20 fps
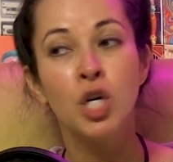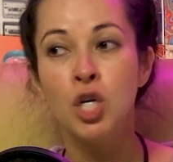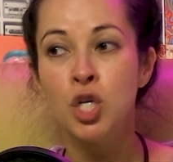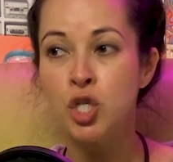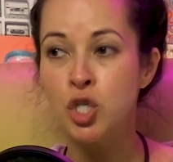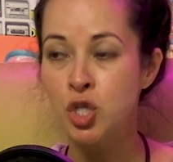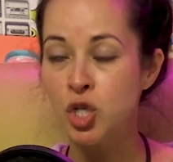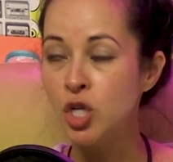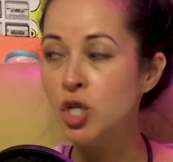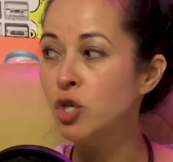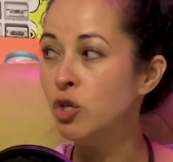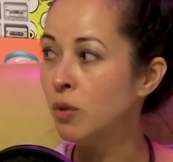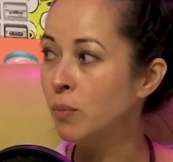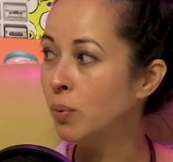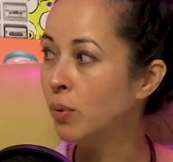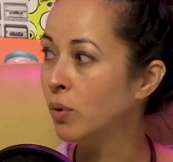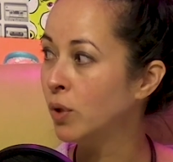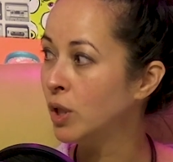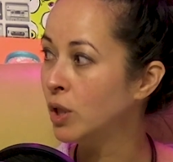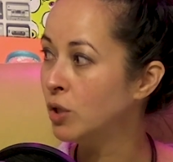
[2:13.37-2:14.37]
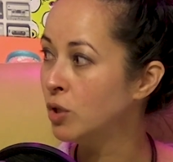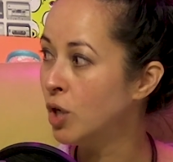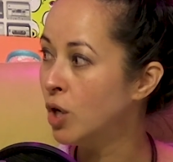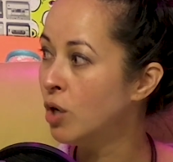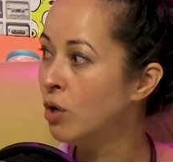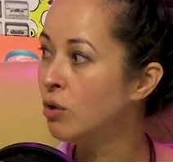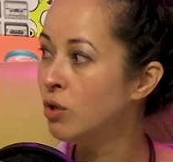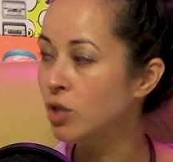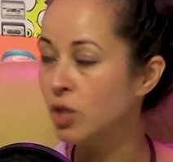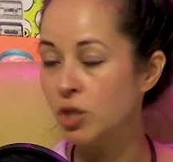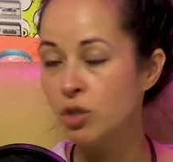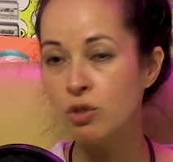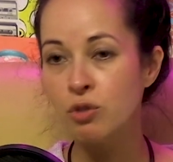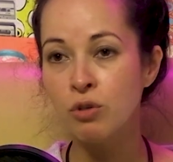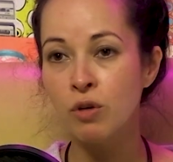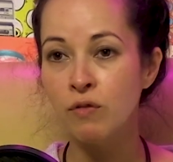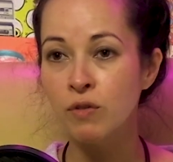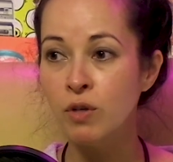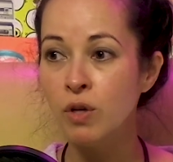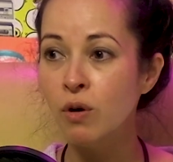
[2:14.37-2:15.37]
shouldn't your employee know? Shouldn't your
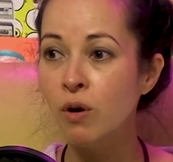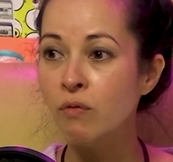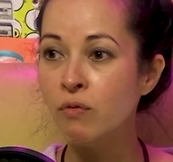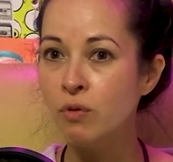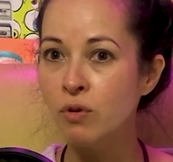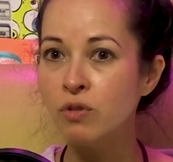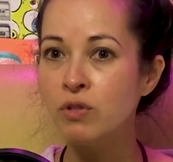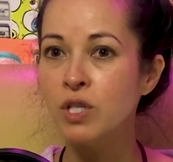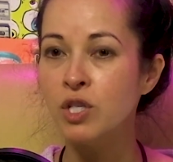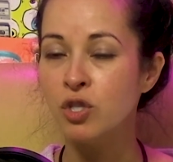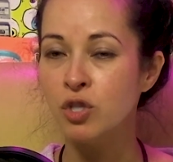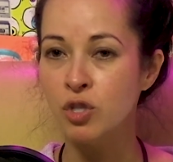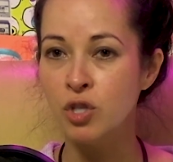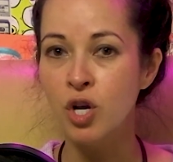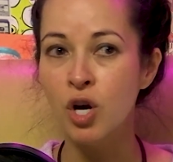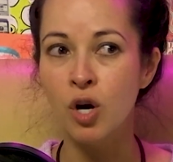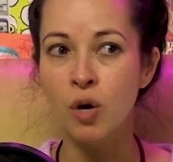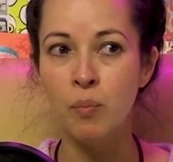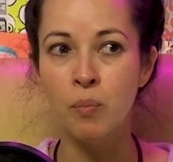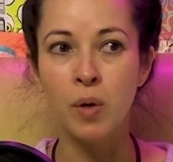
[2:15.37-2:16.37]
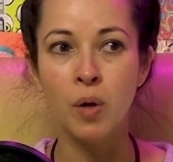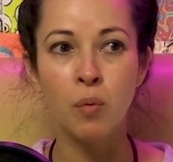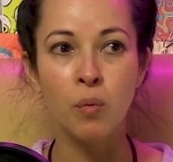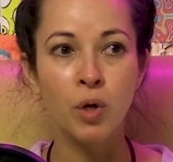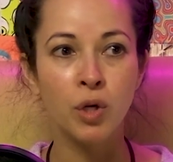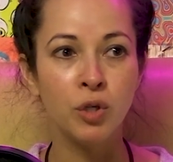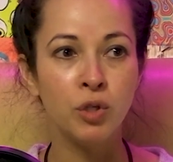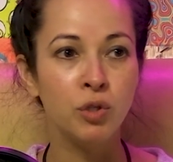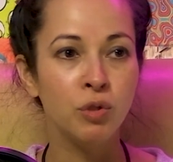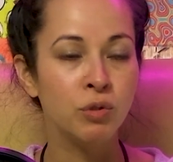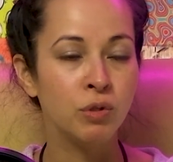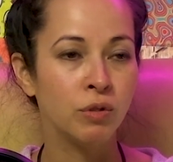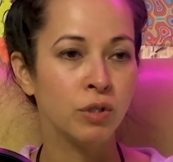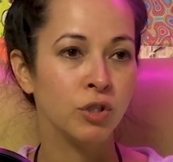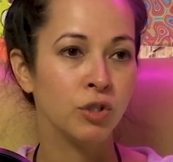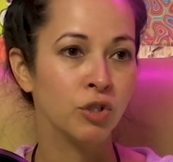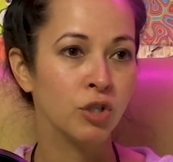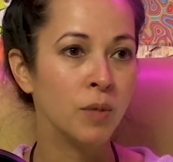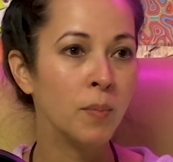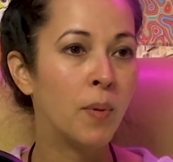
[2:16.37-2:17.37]
server know? Of course they should know, but what are you
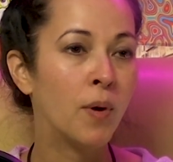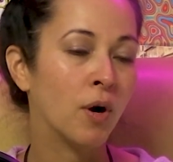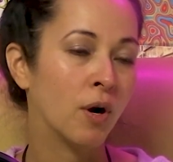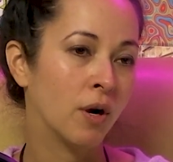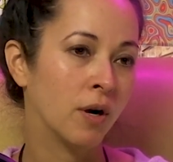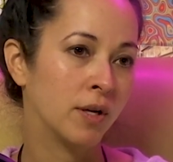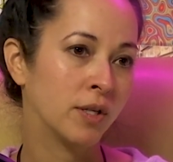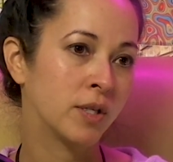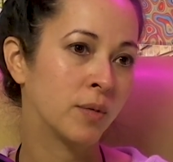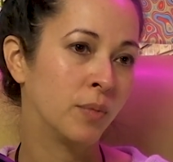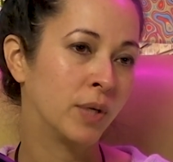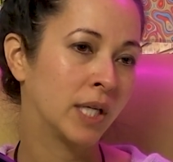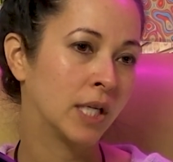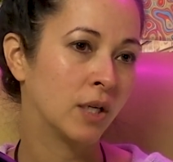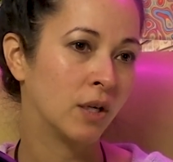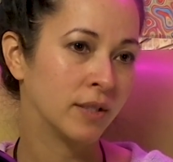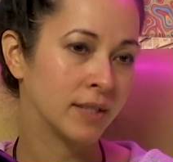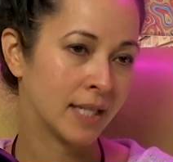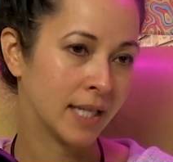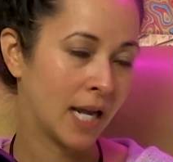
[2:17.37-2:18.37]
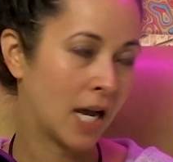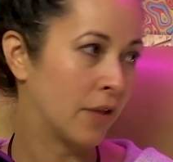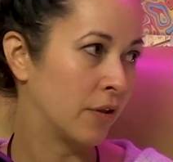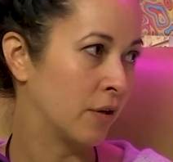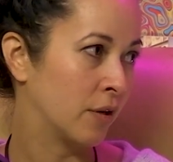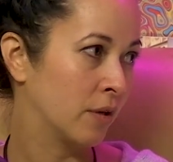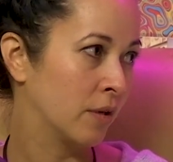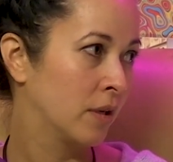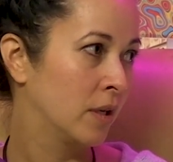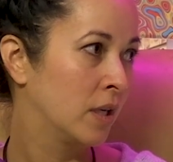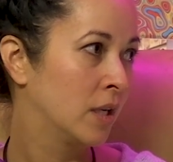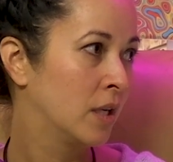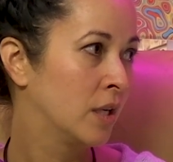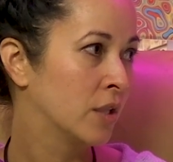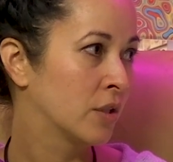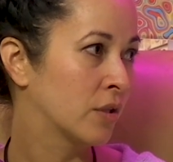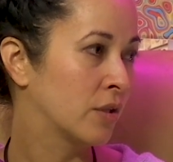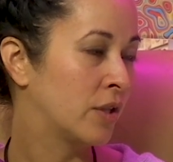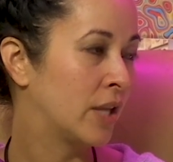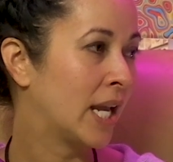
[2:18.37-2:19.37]
doing your part to bring it all together?
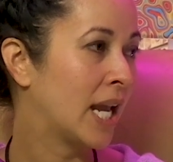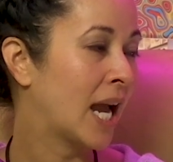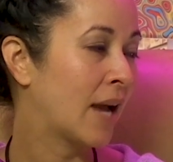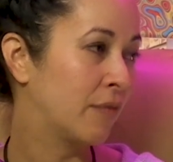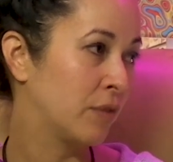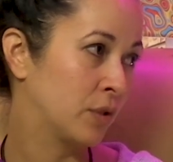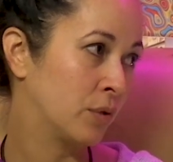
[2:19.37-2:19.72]
So they have the